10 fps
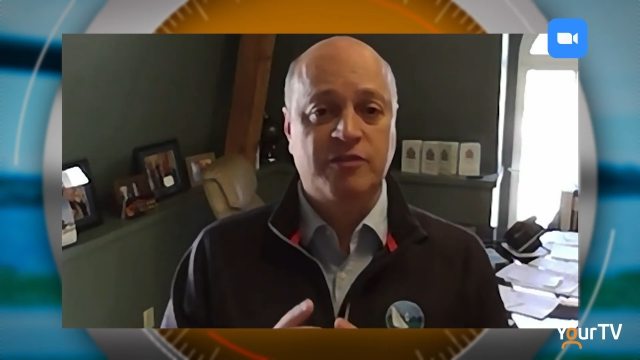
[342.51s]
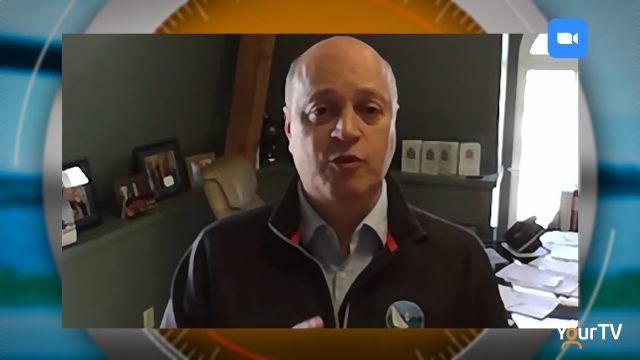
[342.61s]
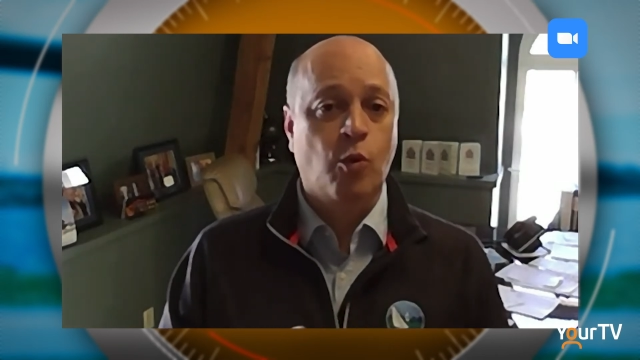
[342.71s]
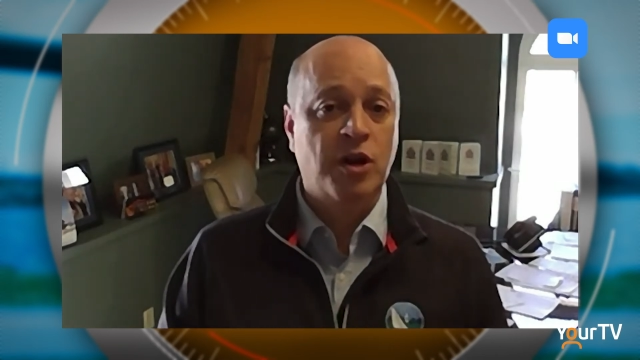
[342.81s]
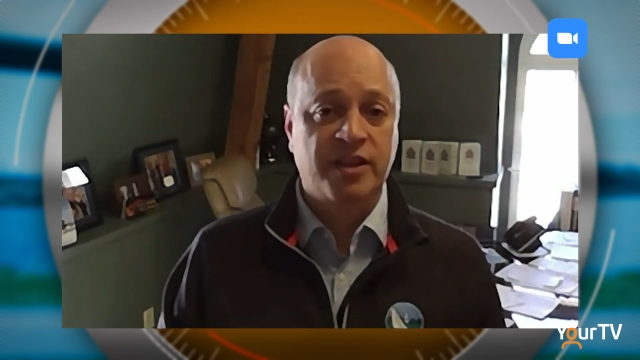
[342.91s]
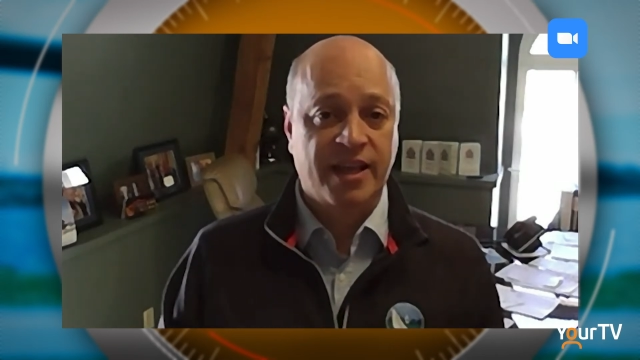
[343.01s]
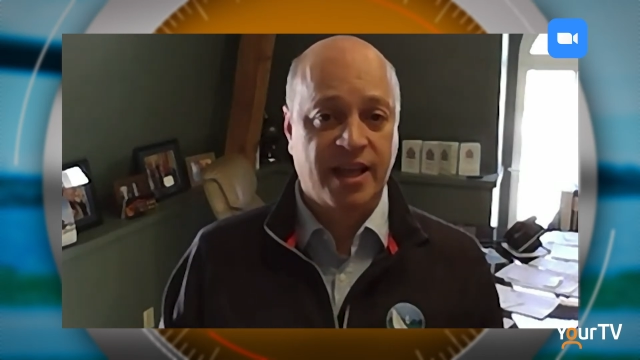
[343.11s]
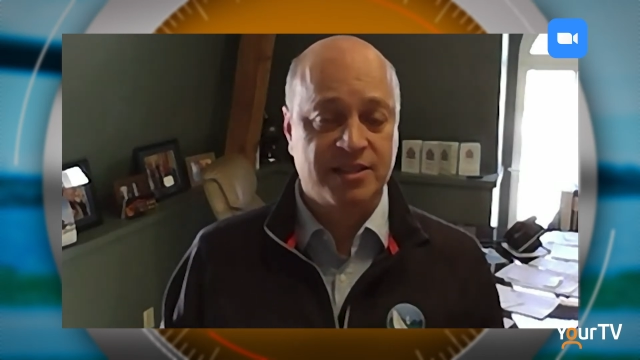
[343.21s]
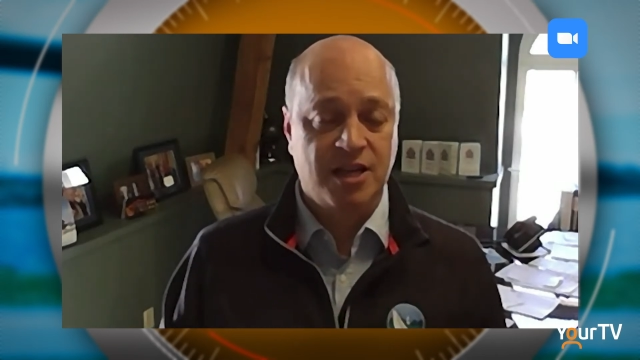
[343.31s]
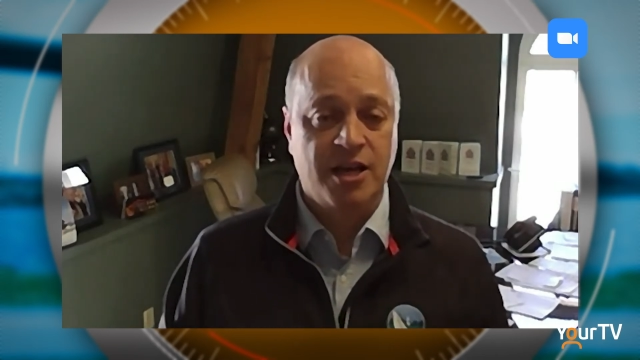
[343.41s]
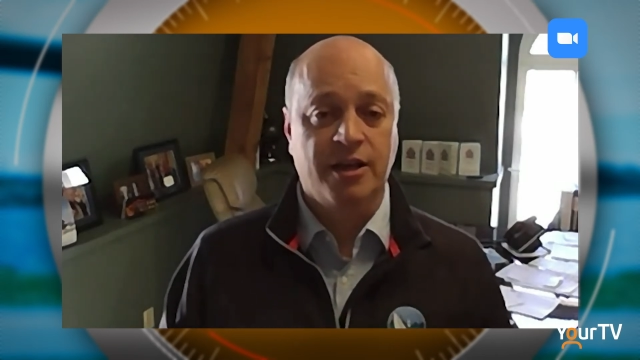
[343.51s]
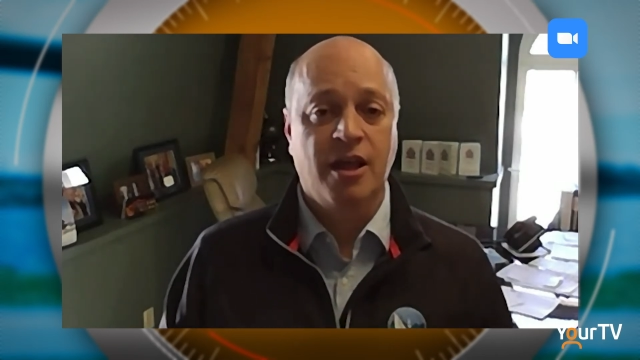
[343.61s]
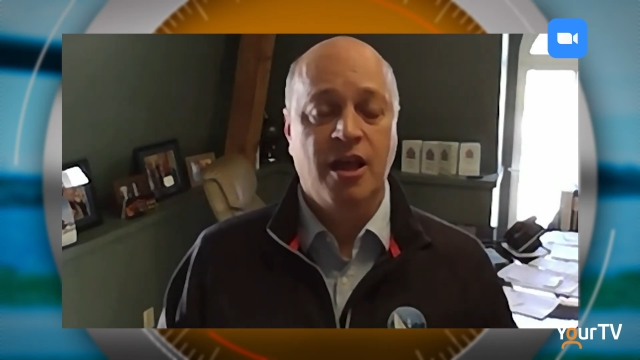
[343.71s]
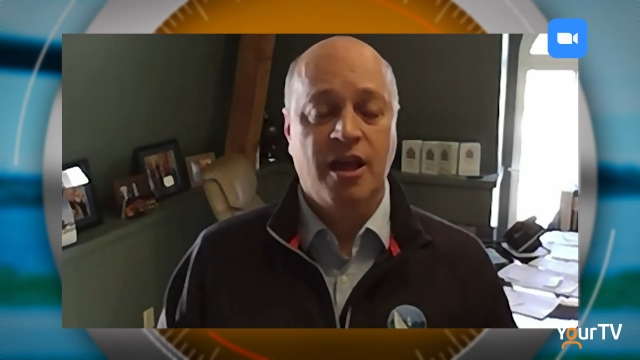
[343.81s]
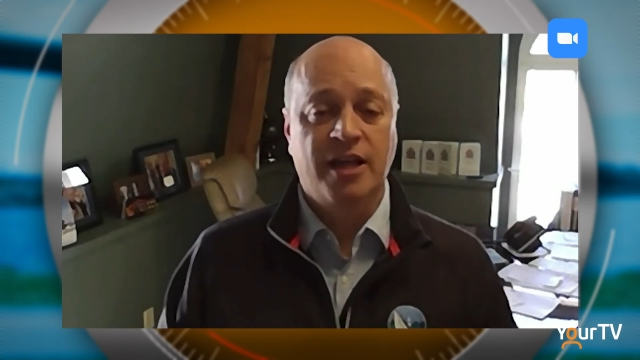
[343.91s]
of the work that gets done.
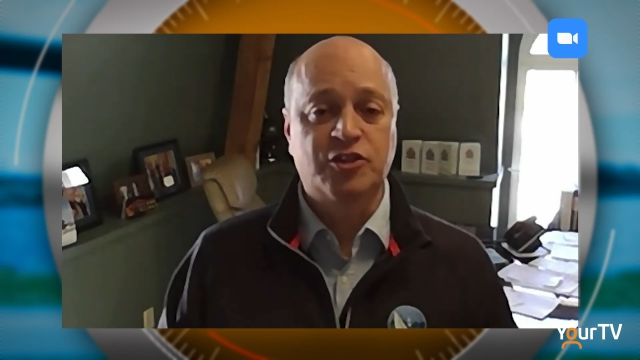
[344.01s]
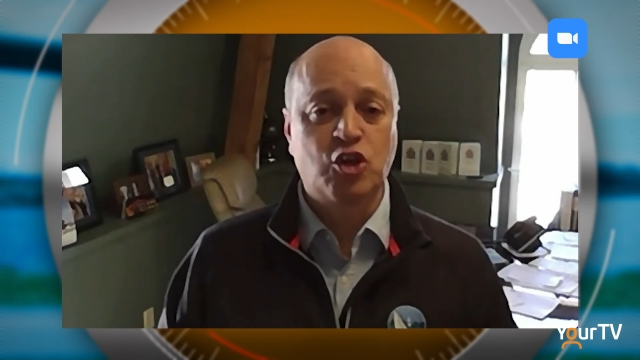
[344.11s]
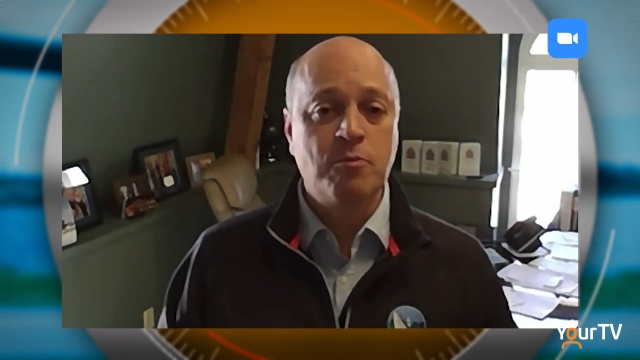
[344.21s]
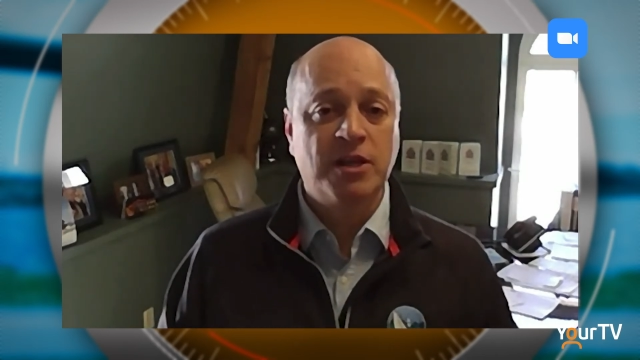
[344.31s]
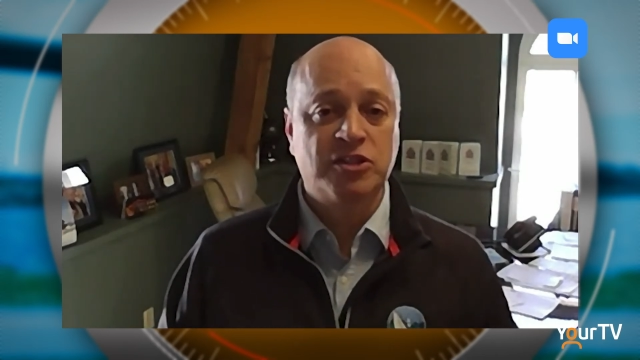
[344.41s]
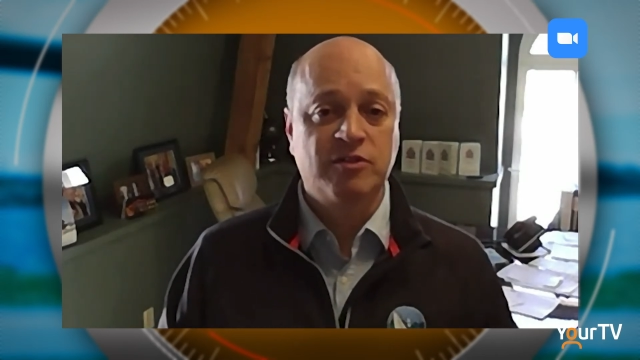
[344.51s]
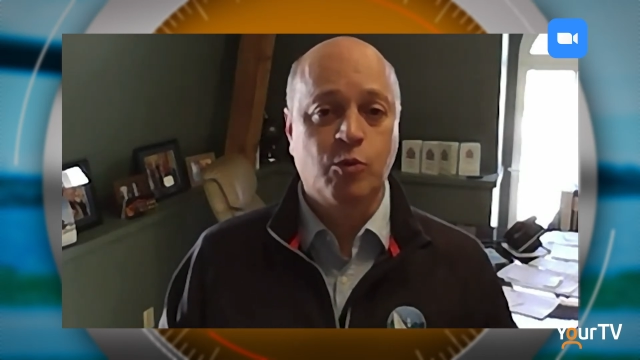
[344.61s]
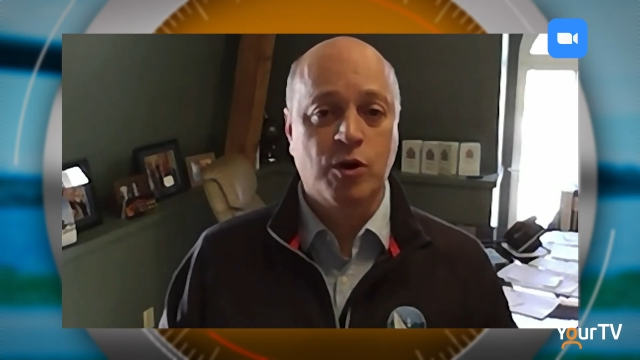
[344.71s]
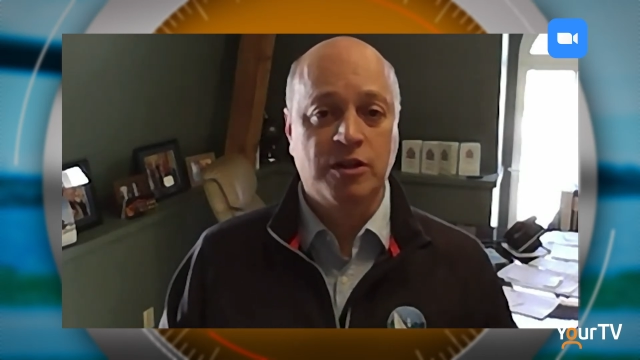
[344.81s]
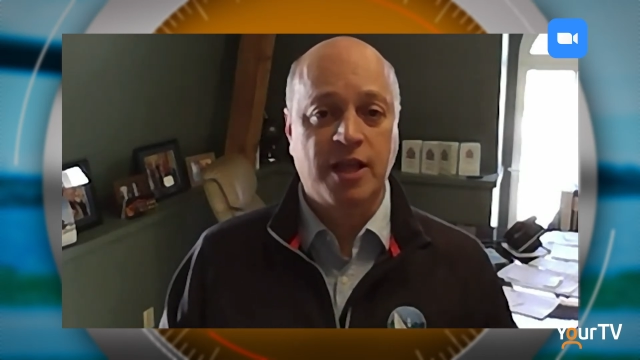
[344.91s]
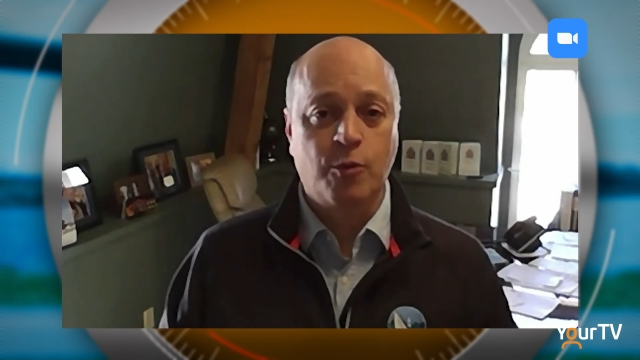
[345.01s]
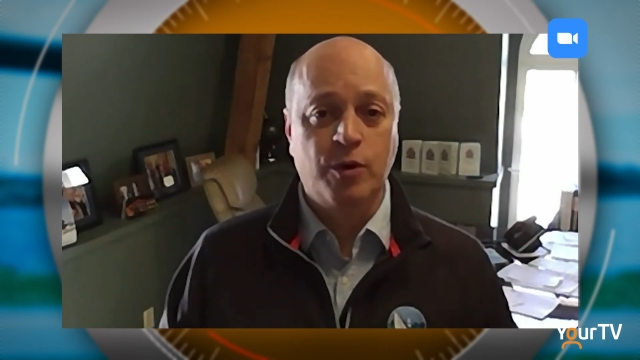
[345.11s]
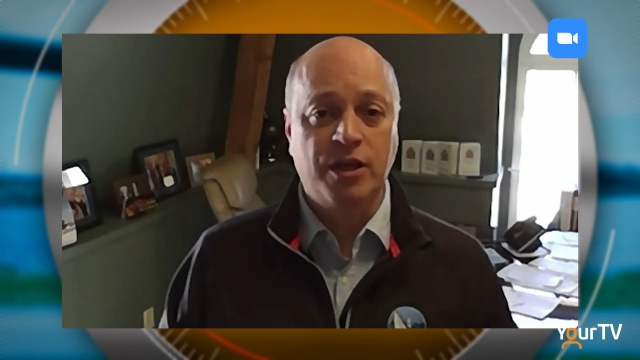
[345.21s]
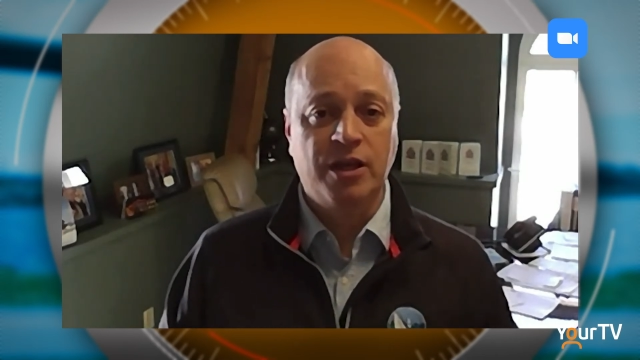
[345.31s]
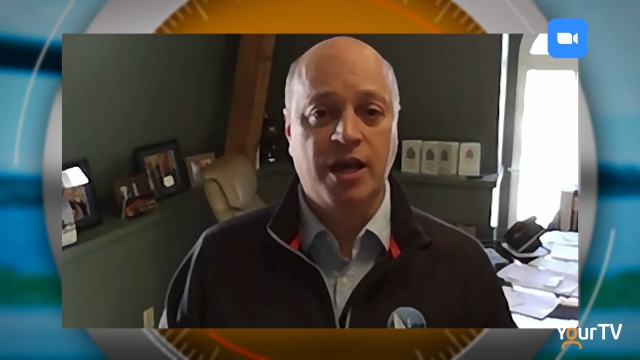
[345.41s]
And so much of the work that
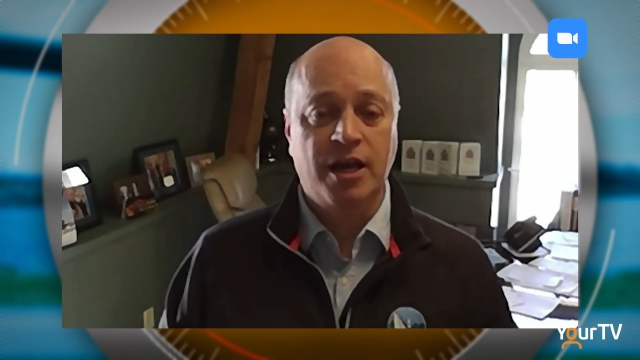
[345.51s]
we